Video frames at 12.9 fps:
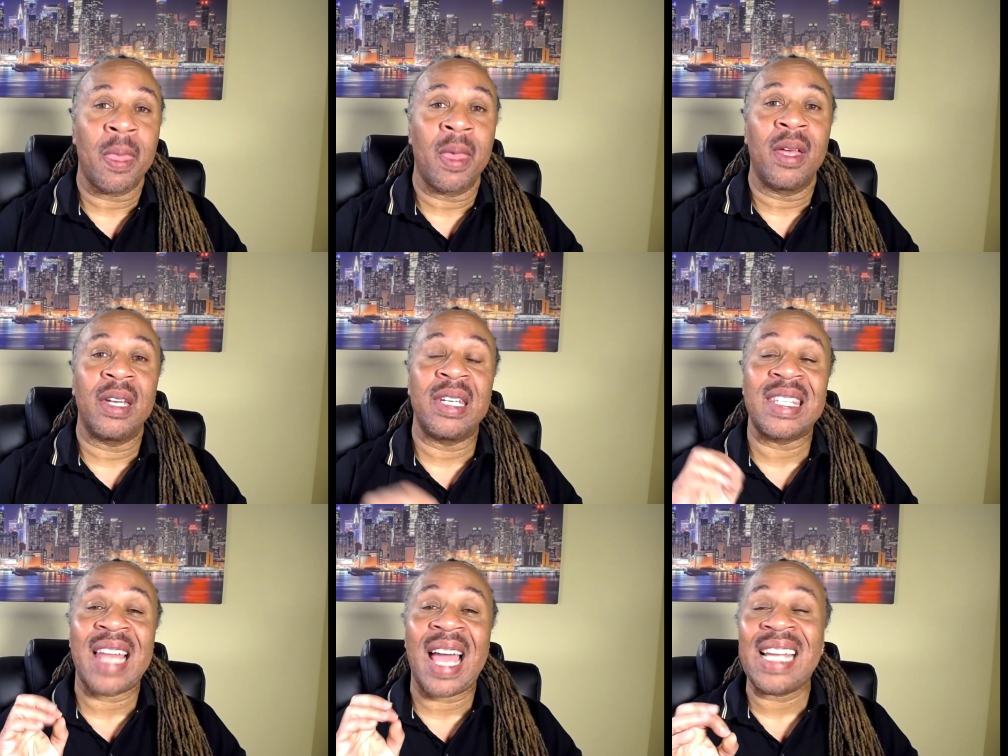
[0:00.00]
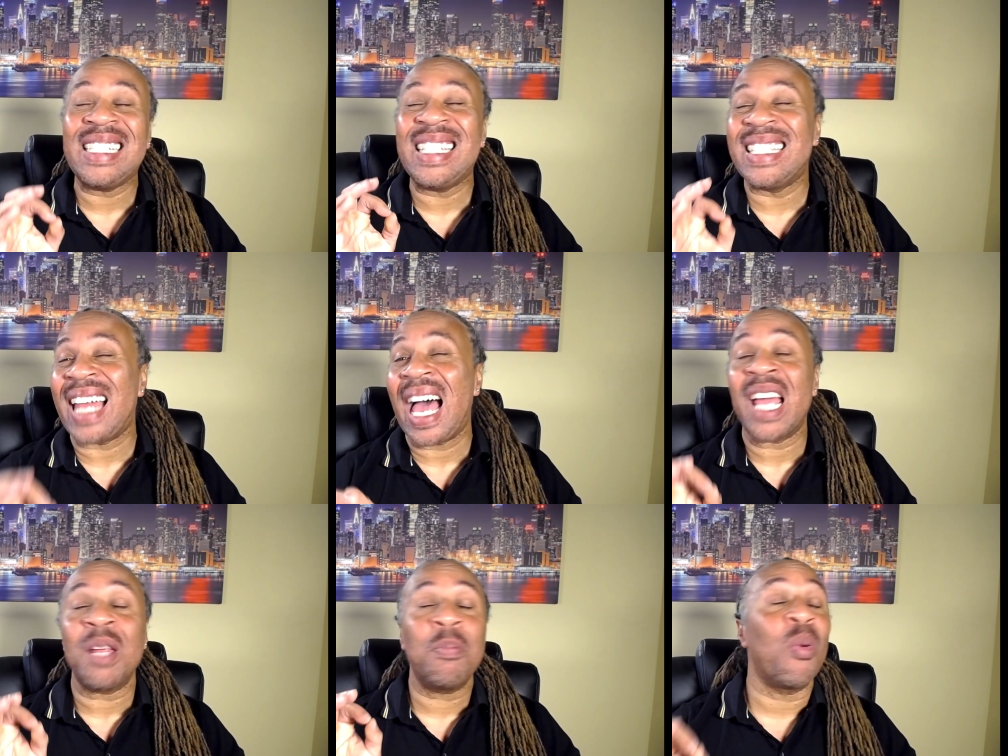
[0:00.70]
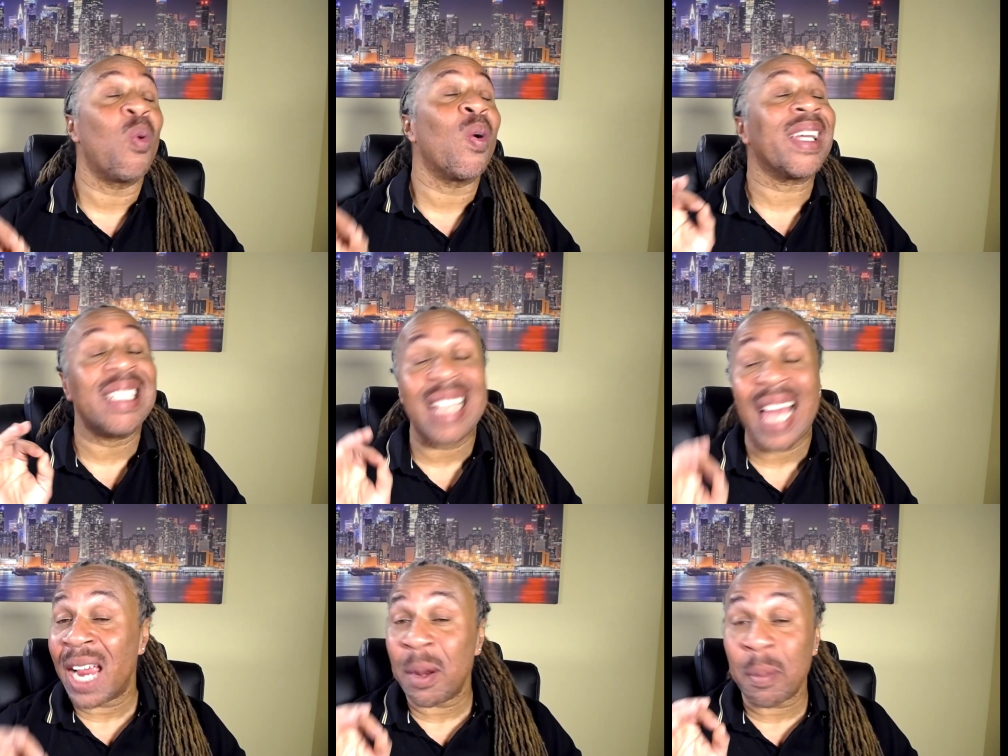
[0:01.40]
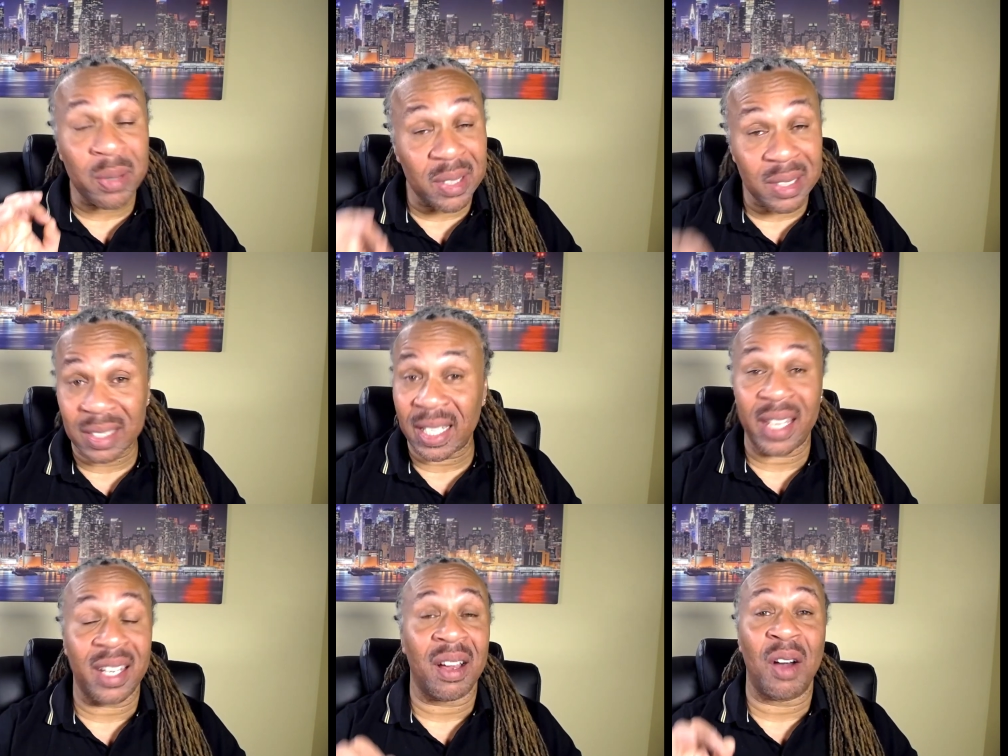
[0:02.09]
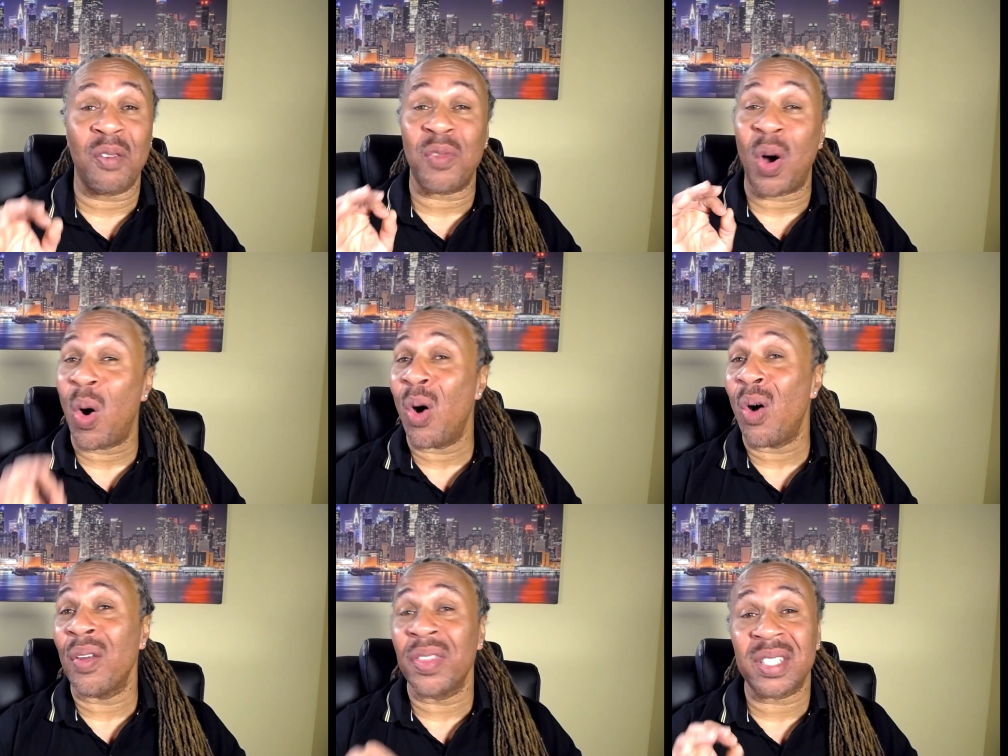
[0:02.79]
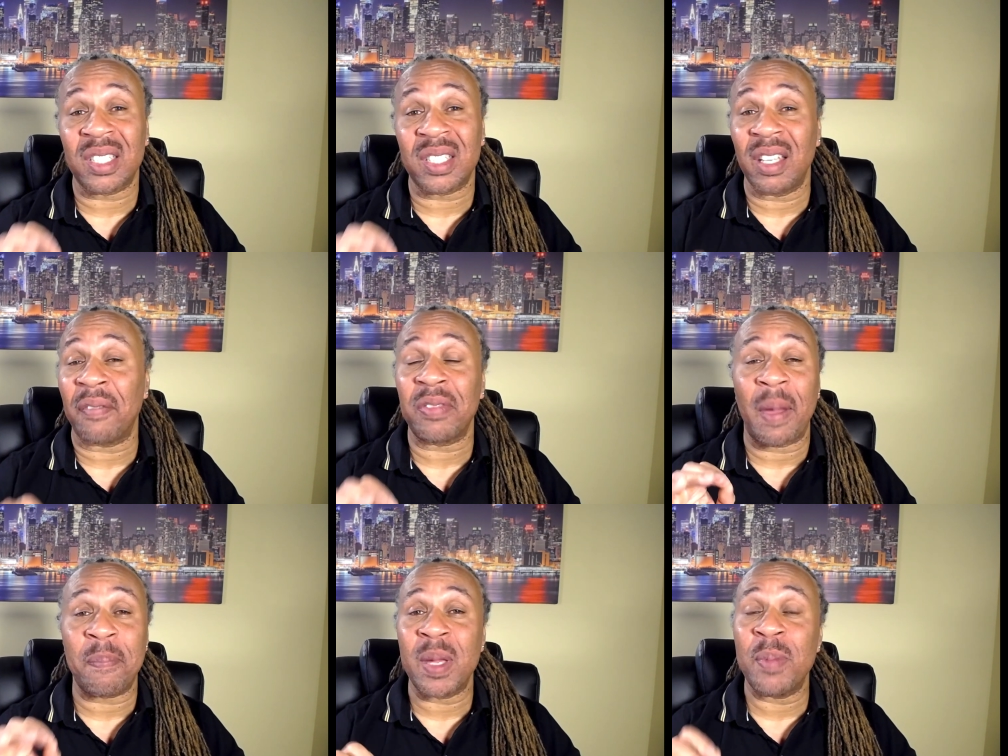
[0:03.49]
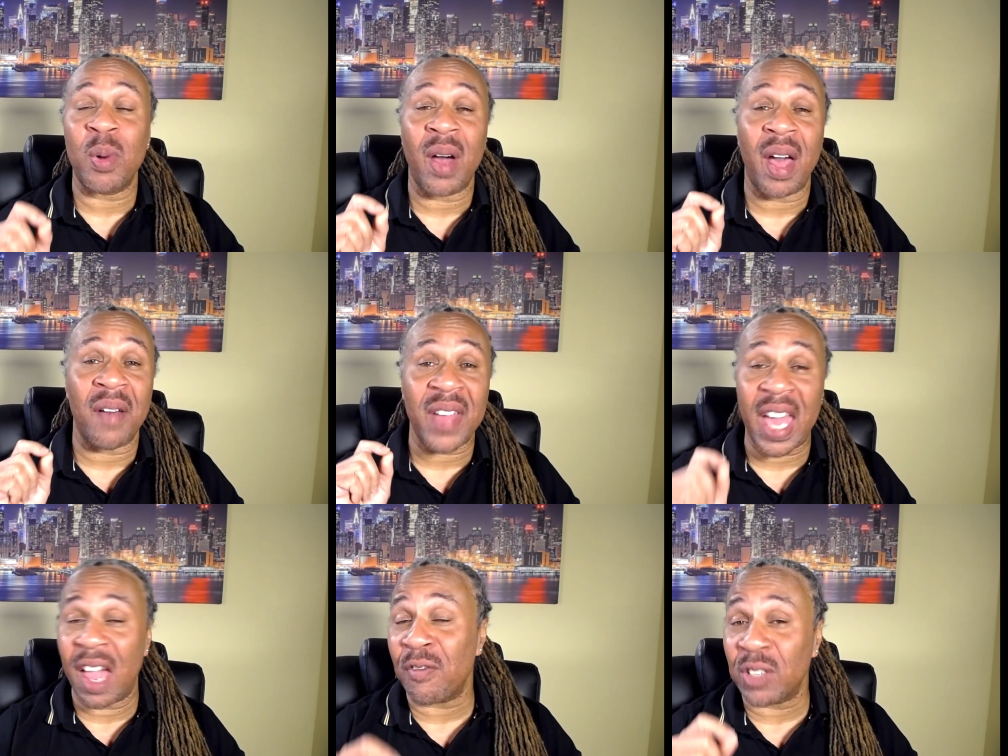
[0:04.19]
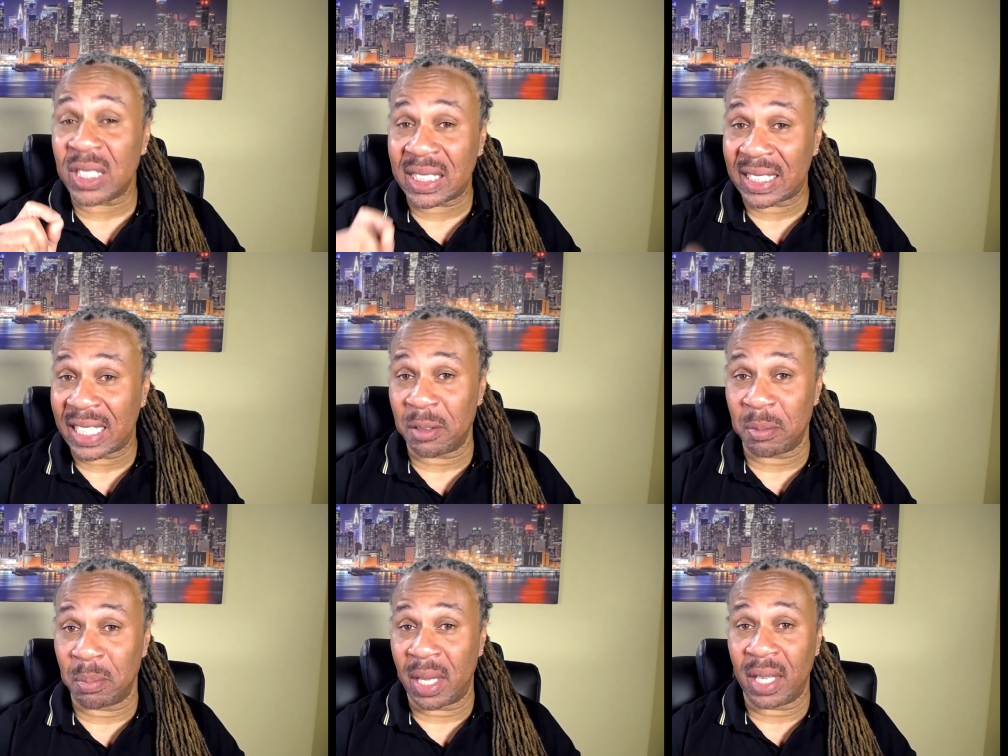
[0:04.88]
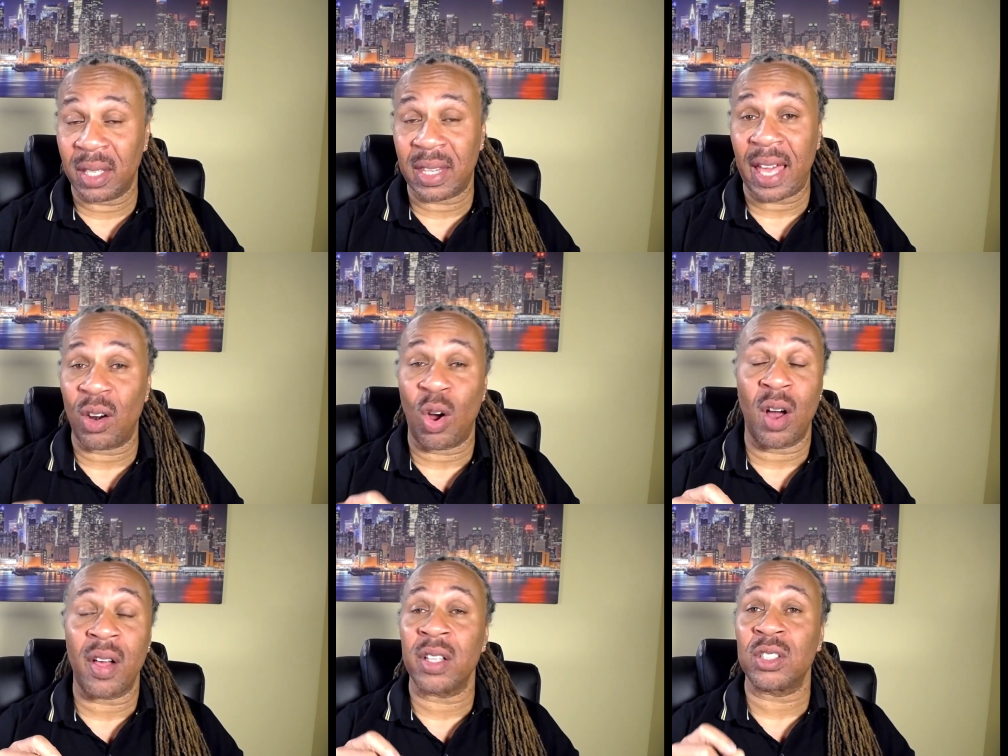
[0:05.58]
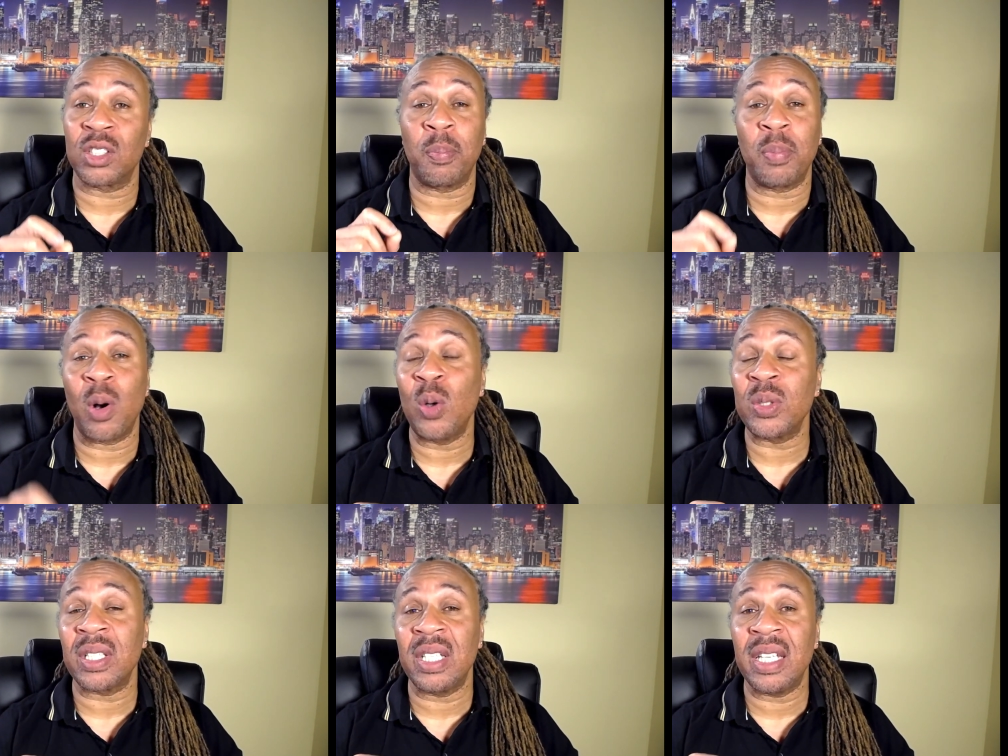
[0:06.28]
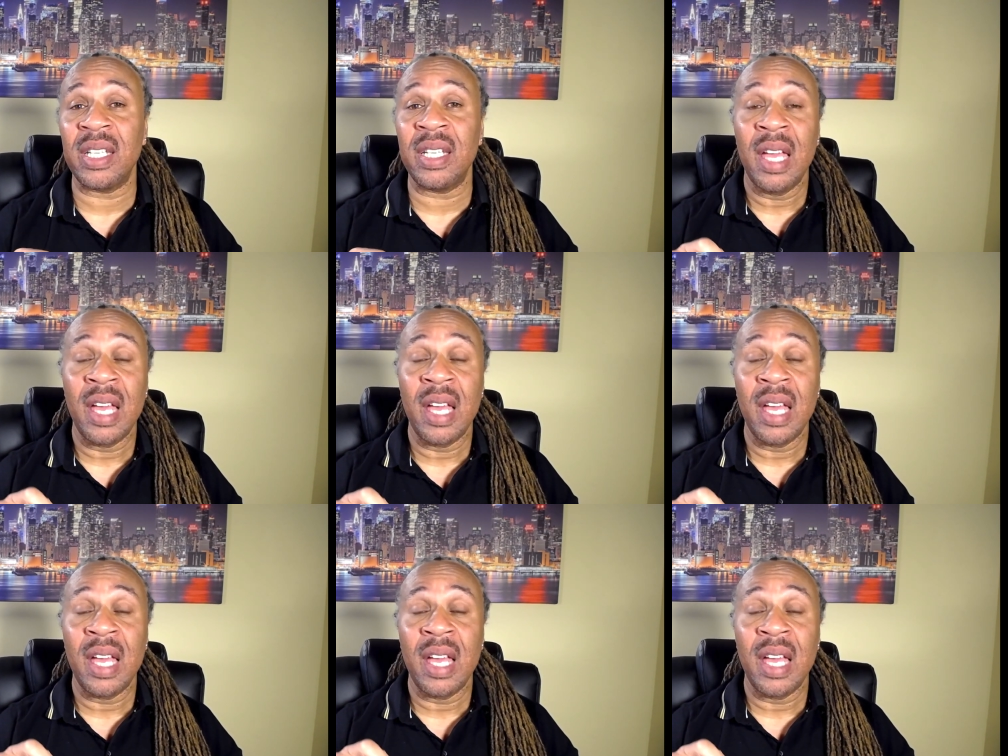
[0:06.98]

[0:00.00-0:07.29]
99.9% of all the stuff that people have ever sent me that are supposedly